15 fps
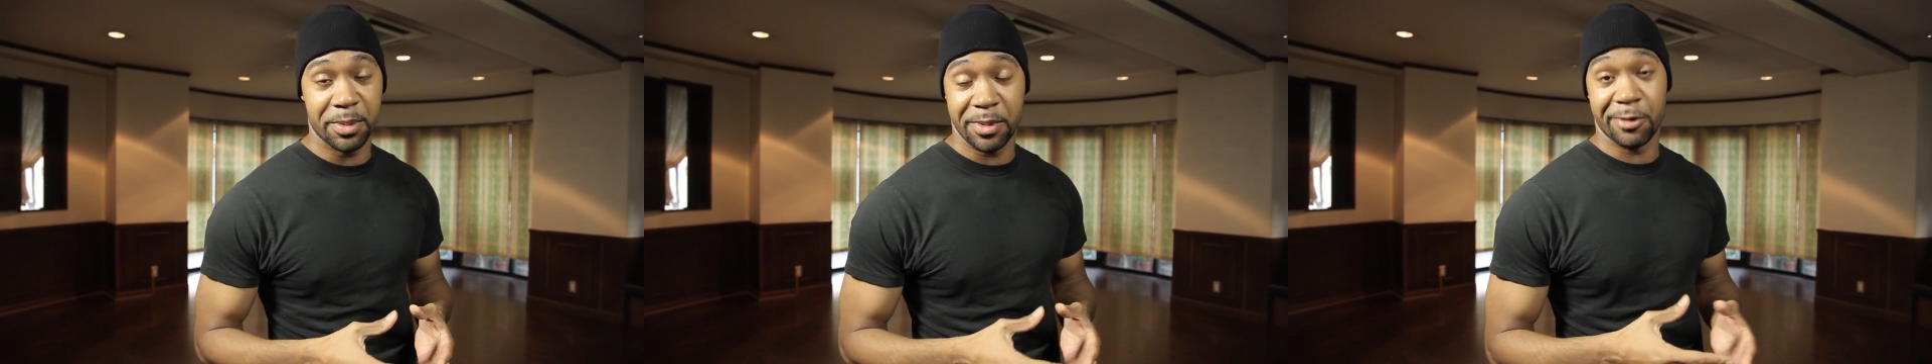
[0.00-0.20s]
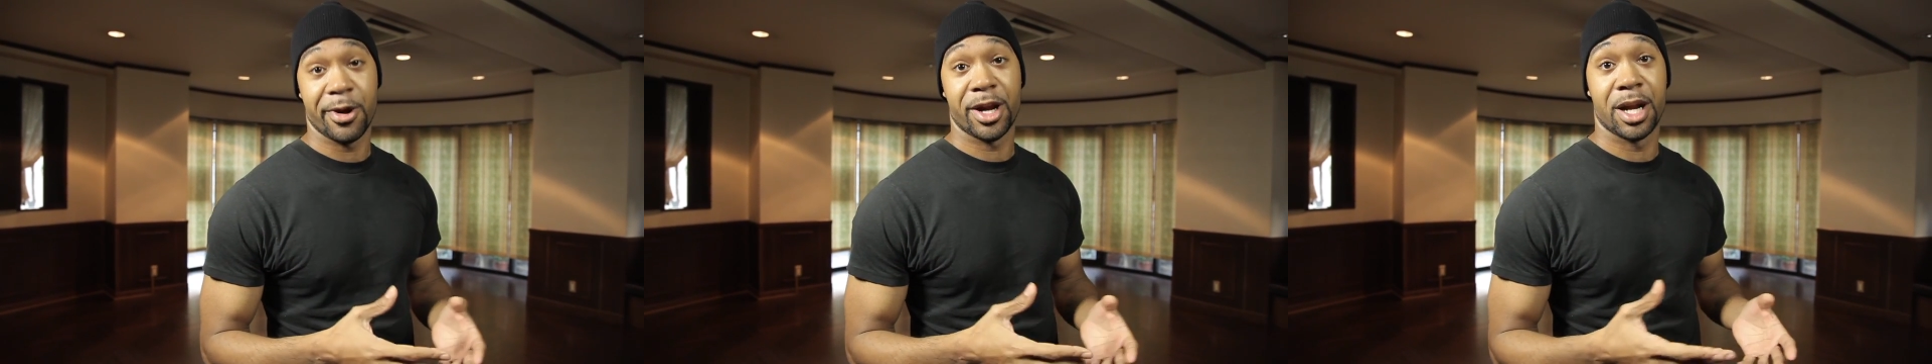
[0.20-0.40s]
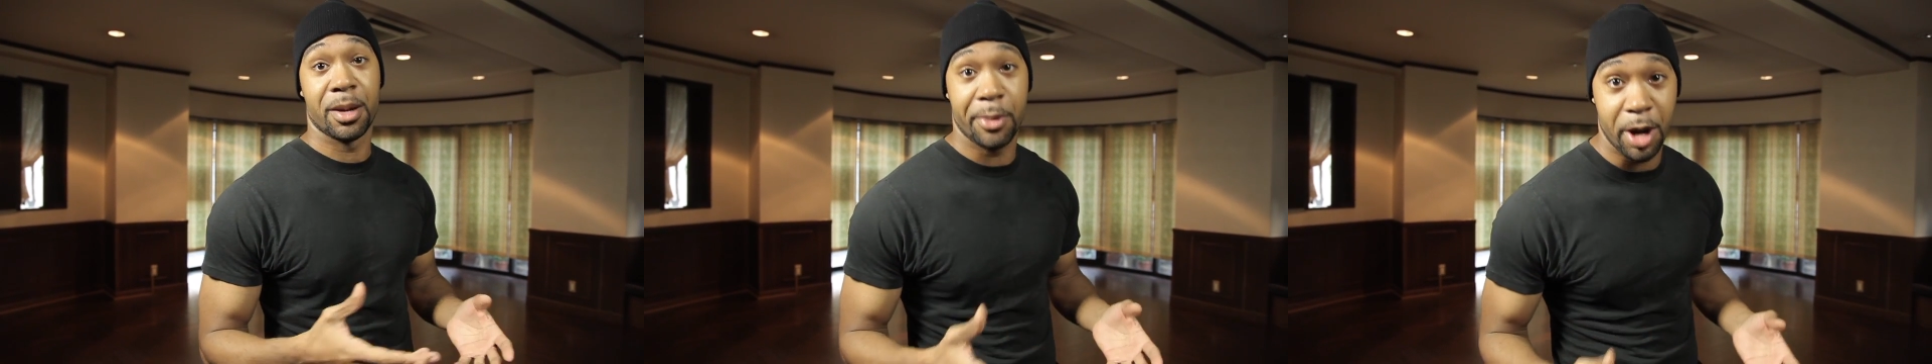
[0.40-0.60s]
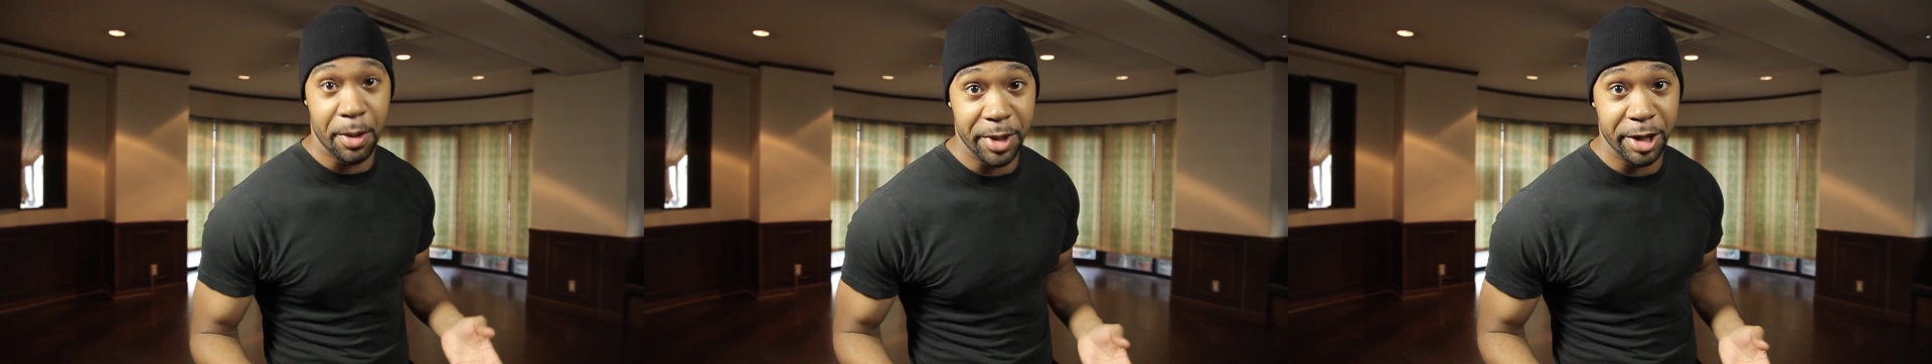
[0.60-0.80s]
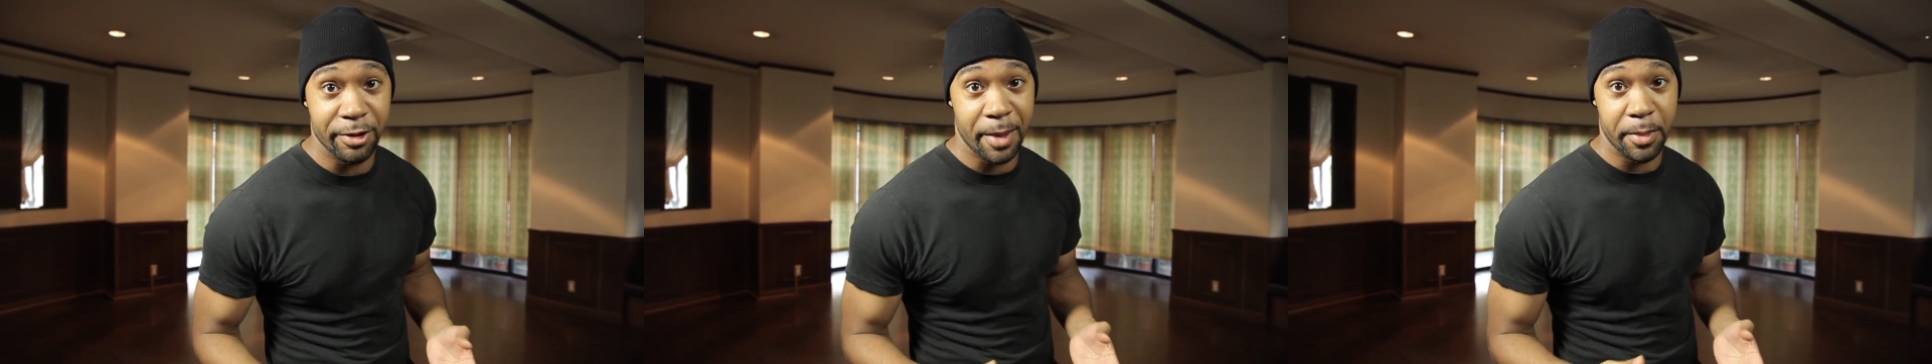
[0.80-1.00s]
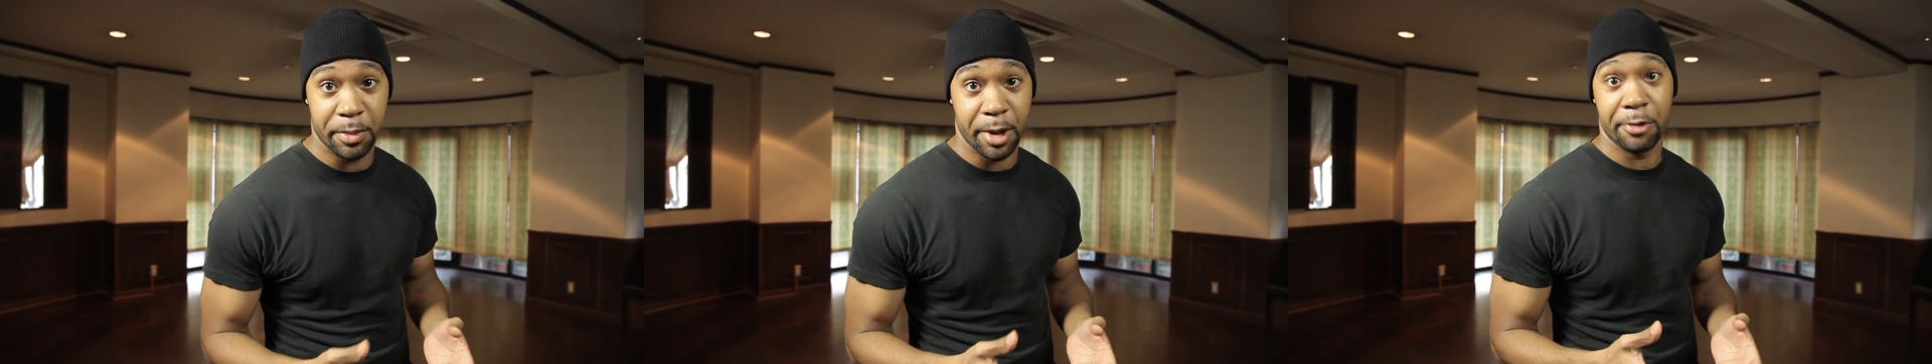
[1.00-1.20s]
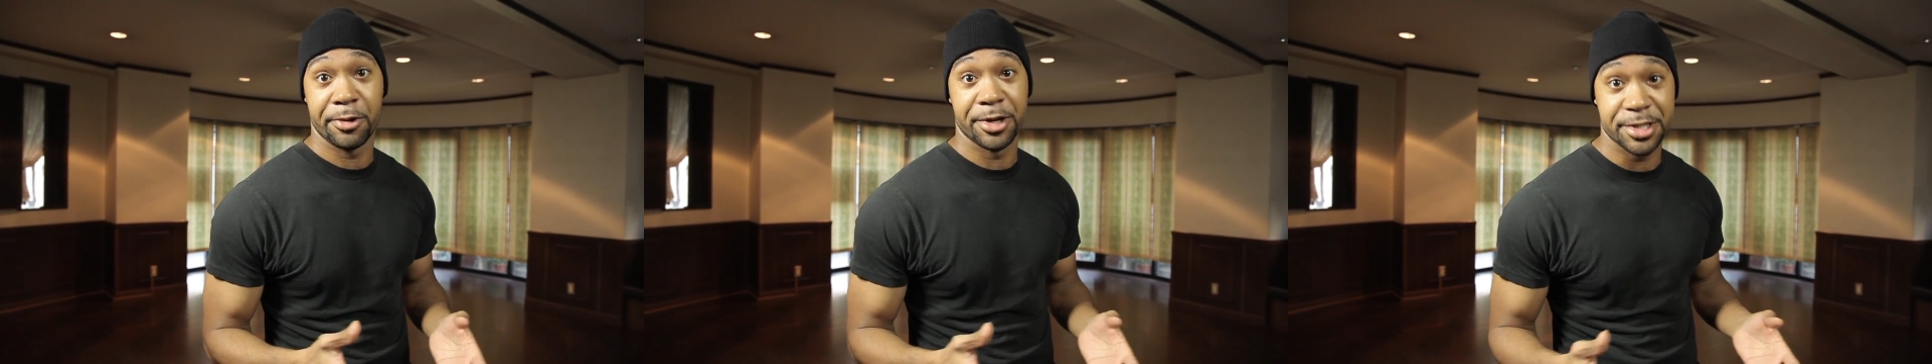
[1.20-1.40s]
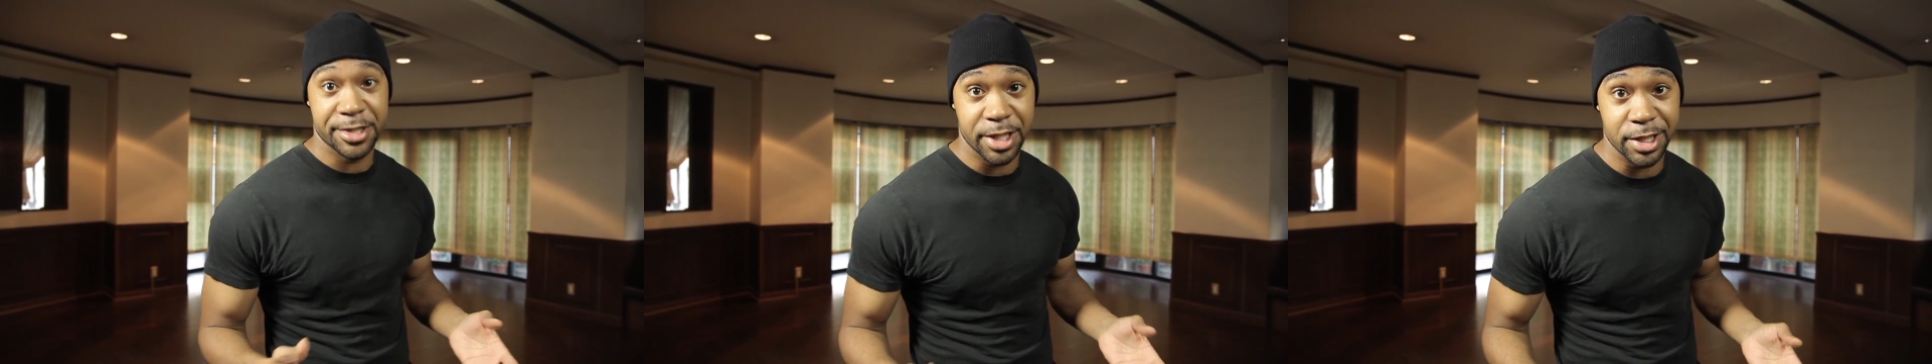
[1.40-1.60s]
be running up on me grabbing my
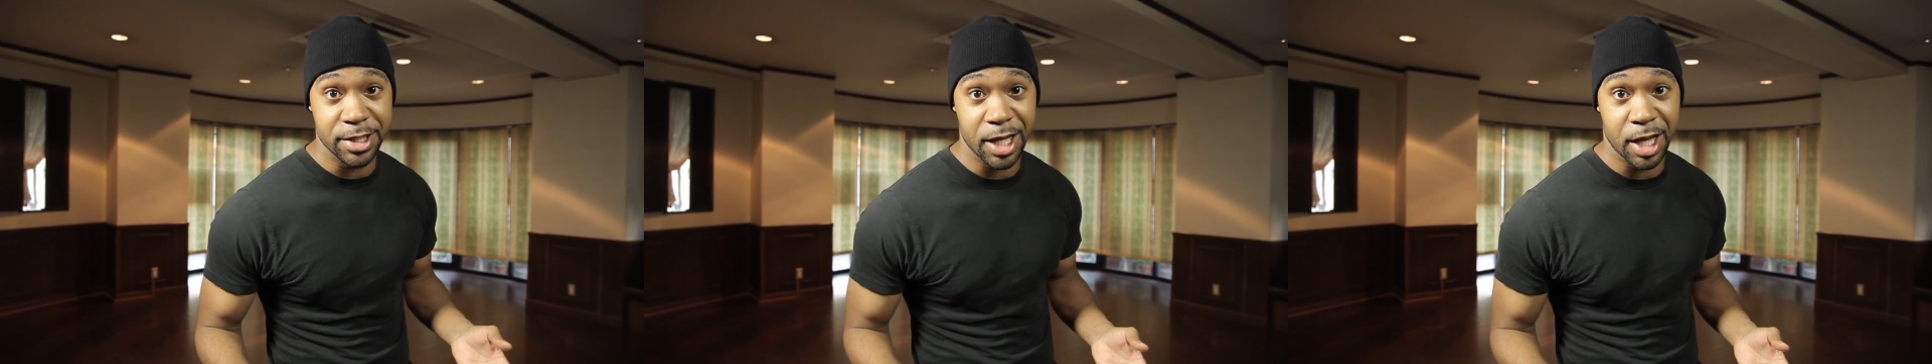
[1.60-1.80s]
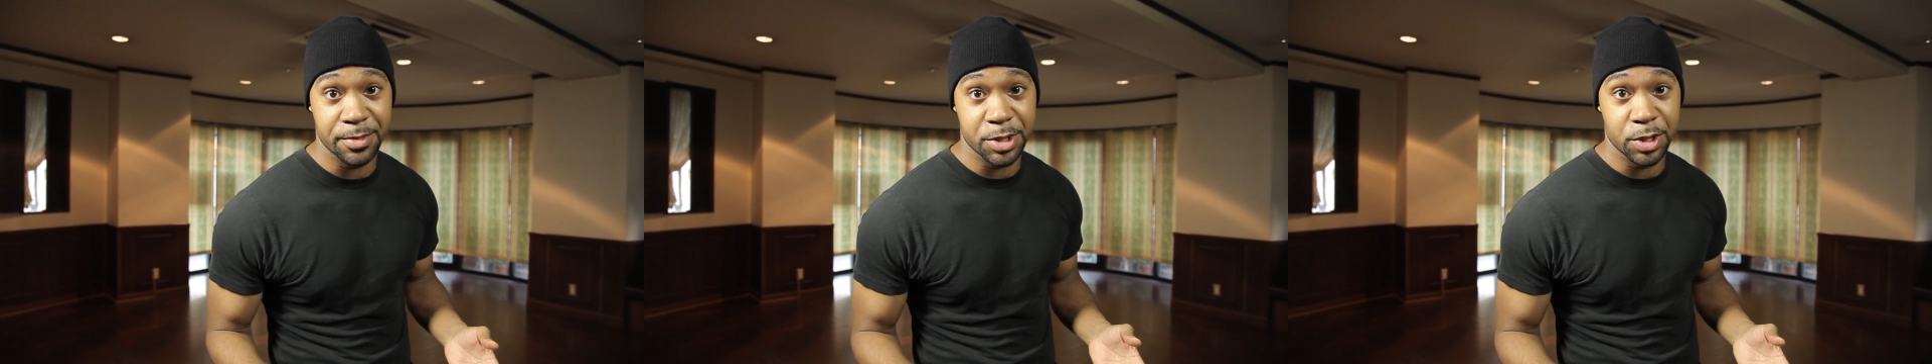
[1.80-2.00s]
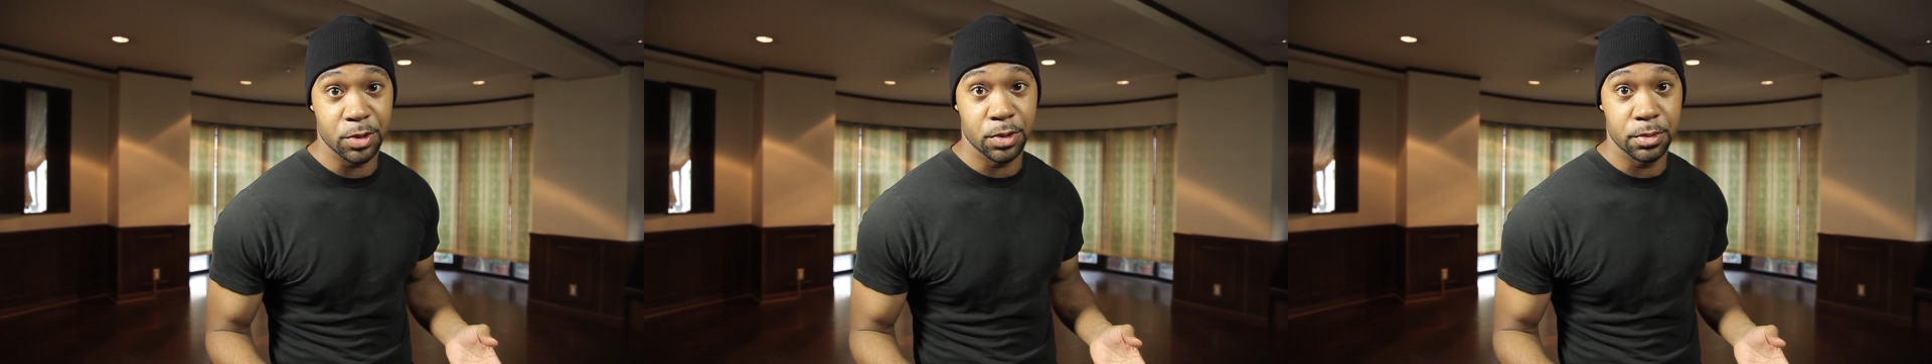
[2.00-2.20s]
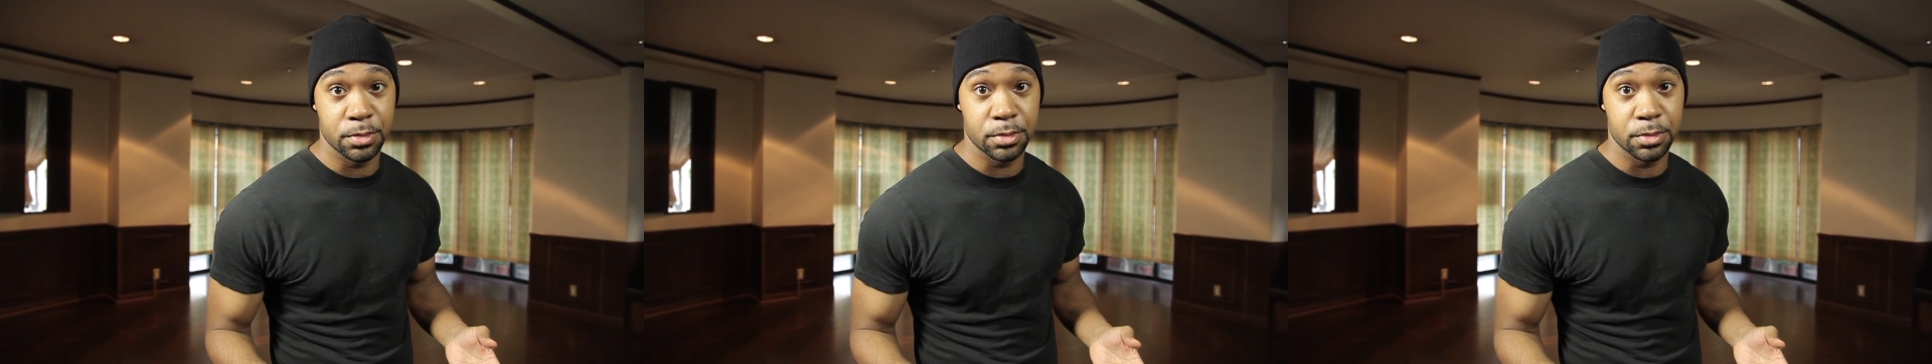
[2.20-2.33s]
wrist anytime soon.